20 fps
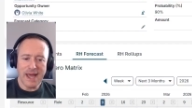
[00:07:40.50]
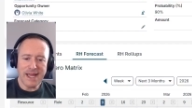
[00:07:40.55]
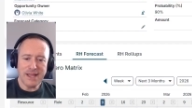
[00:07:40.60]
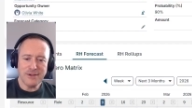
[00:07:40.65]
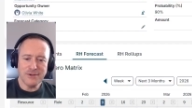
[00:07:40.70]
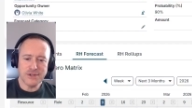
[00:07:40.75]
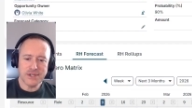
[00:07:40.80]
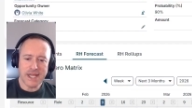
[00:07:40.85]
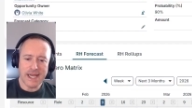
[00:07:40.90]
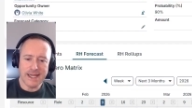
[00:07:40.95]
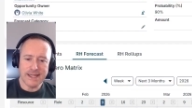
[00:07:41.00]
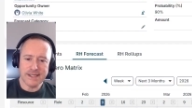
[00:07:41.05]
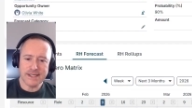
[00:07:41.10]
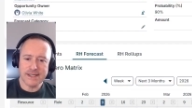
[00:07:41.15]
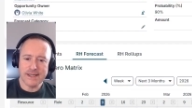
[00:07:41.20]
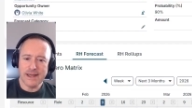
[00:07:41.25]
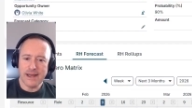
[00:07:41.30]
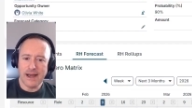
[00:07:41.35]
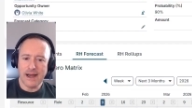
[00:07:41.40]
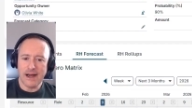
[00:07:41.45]
that use
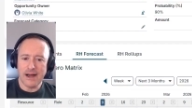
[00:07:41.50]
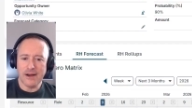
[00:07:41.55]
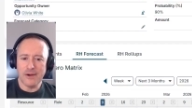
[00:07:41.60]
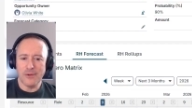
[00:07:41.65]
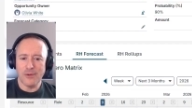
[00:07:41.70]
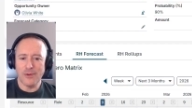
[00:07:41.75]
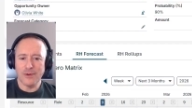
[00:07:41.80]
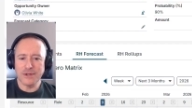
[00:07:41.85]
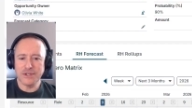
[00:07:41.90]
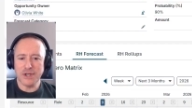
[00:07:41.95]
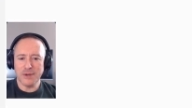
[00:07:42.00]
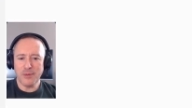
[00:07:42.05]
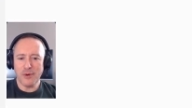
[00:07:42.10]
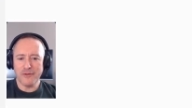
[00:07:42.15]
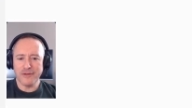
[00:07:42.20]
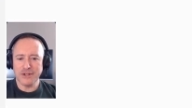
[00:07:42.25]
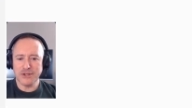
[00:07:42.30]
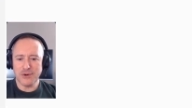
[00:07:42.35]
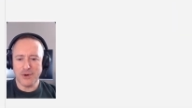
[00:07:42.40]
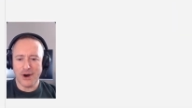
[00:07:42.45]
case, we'll jump
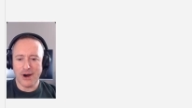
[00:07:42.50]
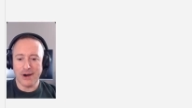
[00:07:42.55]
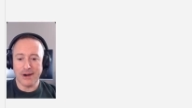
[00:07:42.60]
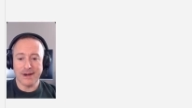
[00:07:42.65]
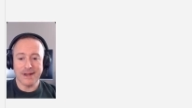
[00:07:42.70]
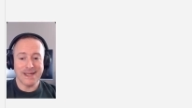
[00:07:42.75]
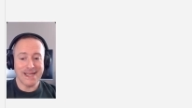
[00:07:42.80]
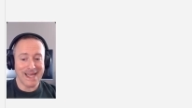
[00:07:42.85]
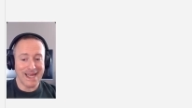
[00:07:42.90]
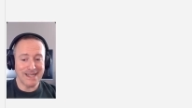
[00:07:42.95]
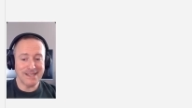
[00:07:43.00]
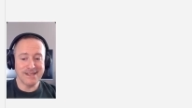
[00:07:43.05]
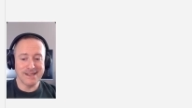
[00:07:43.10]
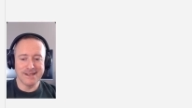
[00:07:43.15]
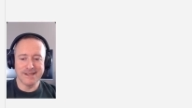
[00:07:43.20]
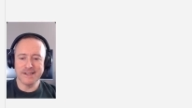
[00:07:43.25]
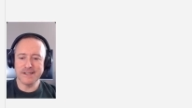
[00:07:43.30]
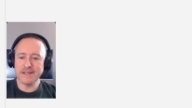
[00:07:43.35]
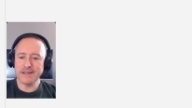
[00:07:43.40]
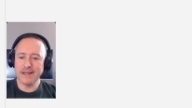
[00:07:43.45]
over to our
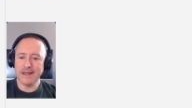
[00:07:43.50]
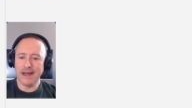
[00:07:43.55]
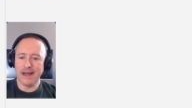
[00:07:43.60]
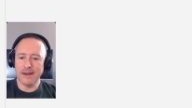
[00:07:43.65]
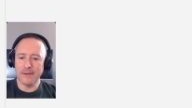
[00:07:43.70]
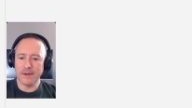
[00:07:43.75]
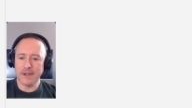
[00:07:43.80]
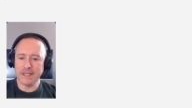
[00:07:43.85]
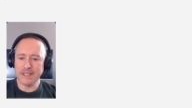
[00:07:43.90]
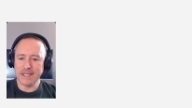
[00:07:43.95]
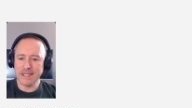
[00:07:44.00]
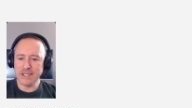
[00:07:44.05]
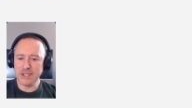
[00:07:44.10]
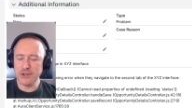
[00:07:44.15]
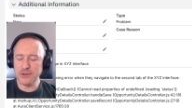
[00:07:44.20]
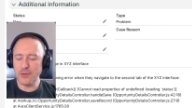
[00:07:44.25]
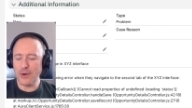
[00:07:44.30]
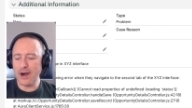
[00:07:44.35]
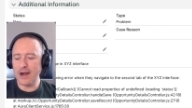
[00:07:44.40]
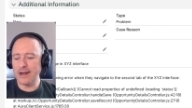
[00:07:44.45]
cases because this
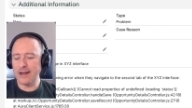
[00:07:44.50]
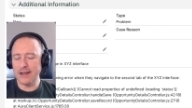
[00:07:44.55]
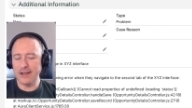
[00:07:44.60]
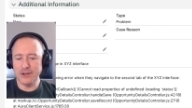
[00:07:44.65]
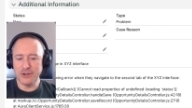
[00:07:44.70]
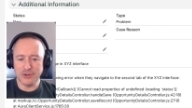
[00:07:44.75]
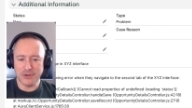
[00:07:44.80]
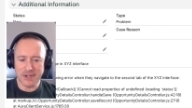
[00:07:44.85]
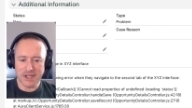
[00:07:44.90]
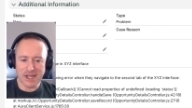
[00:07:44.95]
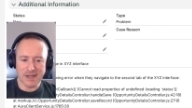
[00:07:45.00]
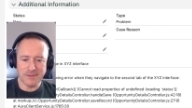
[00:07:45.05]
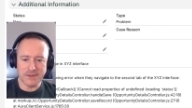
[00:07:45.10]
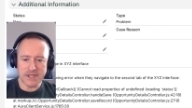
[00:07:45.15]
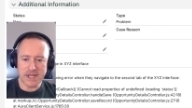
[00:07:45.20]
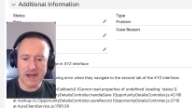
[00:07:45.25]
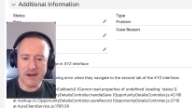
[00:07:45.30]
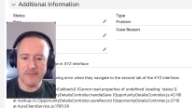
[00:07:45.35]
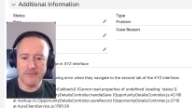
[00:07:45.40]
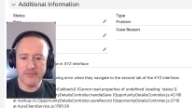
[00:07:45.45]
is where it usually
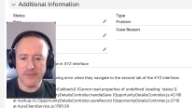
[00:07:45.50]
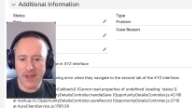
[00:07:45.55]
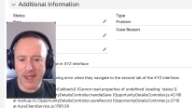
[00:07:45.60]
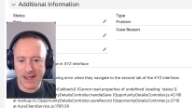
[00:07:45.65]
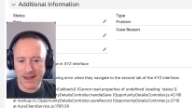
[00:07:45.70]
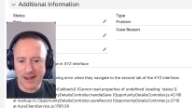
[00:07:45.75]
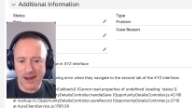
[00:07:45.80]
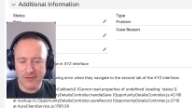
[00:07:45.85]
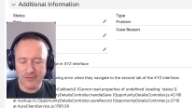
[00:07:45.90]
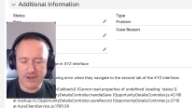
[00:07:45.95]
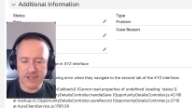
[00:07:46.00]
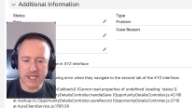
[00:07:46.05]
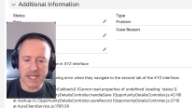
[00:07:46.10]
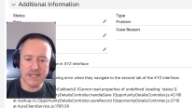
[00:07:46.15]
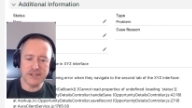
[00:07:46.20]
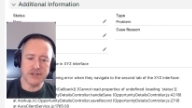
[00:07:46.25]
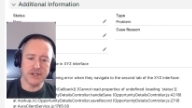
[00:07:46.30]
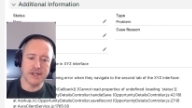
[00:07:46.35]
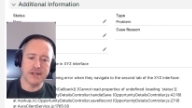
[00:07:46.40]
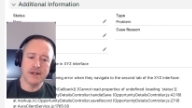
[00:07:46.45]
comes up in
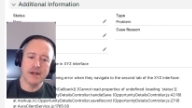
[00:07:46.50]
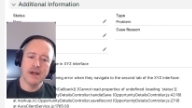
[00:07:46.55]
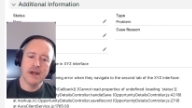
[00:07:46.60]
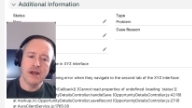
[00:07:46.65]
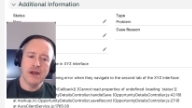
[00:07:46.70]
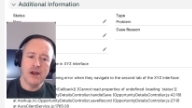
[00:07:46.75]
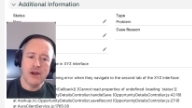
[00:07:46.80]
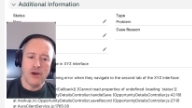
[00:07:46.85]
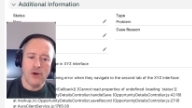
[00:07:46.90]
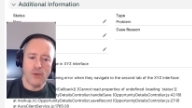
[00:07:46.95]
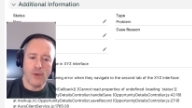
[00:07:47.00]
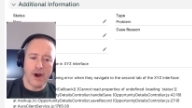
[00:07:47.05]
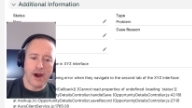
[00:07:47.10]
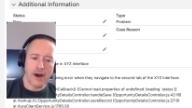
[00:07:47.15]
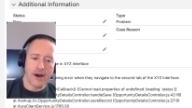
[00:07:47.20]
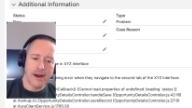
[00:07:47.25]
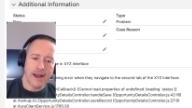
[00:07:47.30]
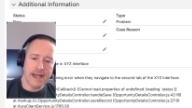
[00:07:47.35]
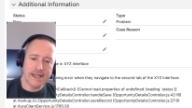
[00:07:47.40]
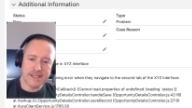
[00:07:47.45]
conversation.
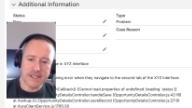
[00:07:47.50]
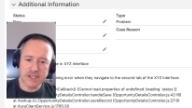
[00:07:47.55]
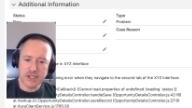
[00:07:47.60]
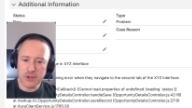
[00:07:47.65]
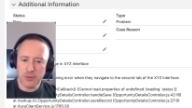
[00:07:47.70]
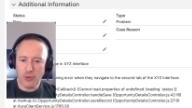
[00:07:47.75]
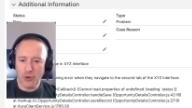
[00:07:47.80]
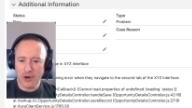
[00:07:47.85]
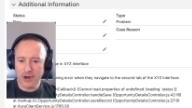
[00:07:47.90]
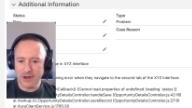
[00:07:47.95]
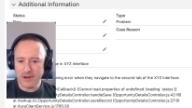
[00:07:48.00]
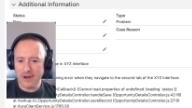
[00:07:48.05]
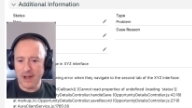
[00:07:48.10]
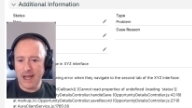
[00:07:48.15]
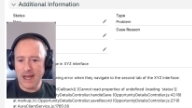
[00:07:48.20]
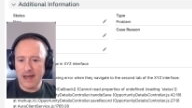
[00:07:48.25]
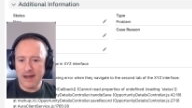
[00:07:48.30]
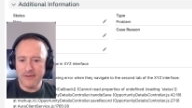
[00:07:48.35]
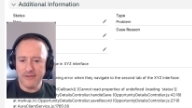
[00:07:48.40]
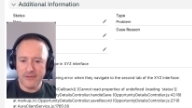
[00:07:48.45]
Where as a support
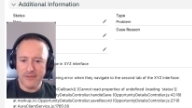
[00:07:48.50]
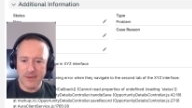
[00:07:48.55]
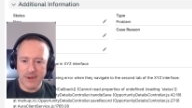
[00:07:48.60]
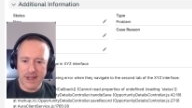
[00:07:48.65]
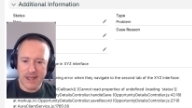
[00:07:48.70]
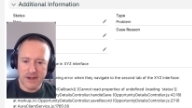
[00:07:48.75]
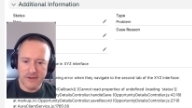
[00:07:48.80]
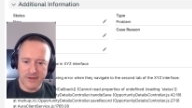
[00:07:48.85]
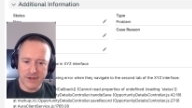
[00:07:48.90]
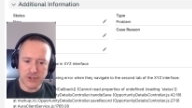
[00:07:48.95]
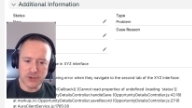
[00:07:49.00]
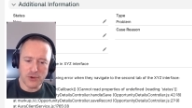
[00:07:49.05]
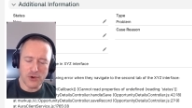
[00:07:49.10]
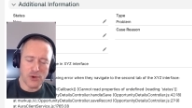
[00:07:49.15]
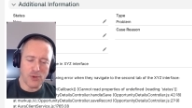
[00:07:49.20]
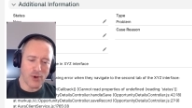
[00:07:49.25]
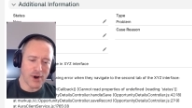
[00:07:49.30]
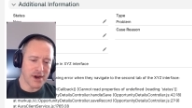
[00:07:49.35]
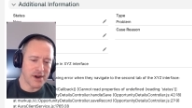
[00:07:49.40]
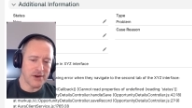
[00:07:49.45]

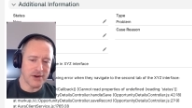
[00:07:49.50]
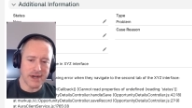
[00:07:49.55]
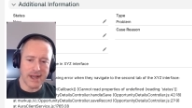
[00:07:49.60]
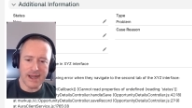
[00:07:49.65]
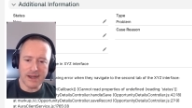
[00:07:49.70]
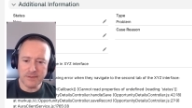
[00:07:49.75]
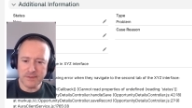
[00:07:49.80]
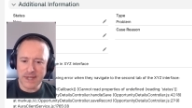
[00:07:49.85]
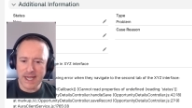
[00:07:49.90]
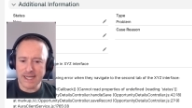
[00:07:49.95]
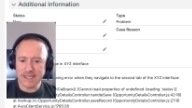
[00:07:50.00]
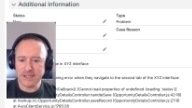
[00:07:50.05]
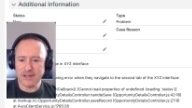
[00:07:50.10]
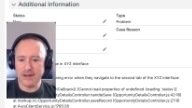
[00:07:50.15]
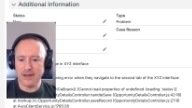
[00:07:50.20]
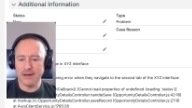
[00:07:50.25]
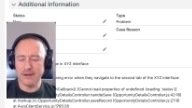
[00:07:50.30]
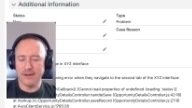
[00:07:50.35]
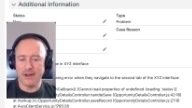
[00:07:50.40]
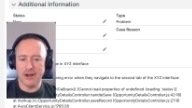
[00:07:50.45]
individual working on a help
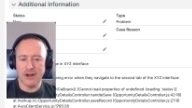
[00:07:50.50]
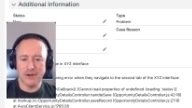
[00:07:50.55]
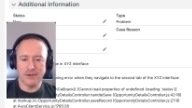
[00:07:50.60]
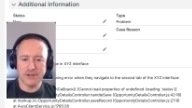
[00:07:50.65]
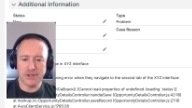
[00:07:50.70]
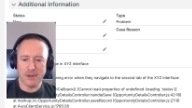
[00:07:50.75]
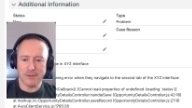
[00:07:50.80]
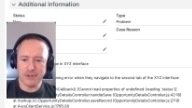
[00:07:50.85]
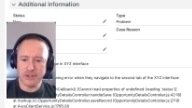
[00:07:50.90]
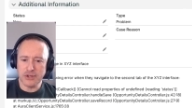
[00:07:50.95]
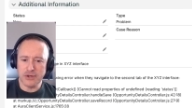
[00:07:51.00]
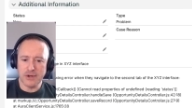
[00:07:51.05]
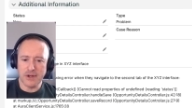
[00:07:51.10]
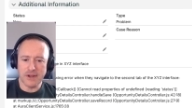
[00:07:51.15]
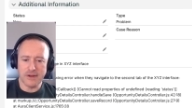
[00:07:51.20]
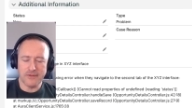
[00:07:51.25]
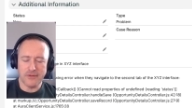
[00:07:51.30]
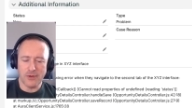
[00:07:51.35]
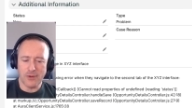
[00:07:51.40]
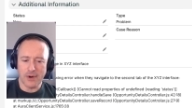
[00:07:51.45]
desk or
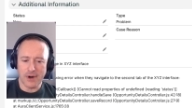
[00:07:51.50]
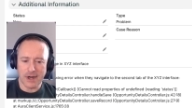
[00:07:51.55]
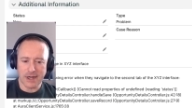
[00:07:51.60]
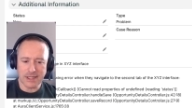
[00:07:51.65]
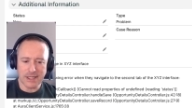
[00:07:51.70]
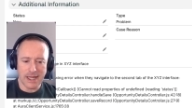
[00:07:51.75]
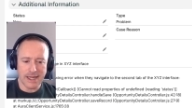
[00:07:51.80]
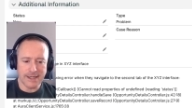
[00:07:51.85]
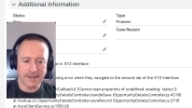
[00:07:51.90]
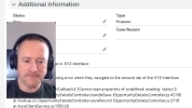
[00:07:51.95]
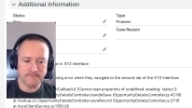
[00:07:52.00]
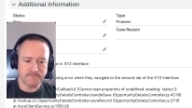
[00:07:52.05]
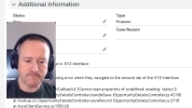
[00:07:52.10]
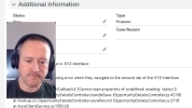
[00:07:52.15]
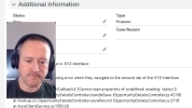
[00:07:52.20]
troubleshooting for a client,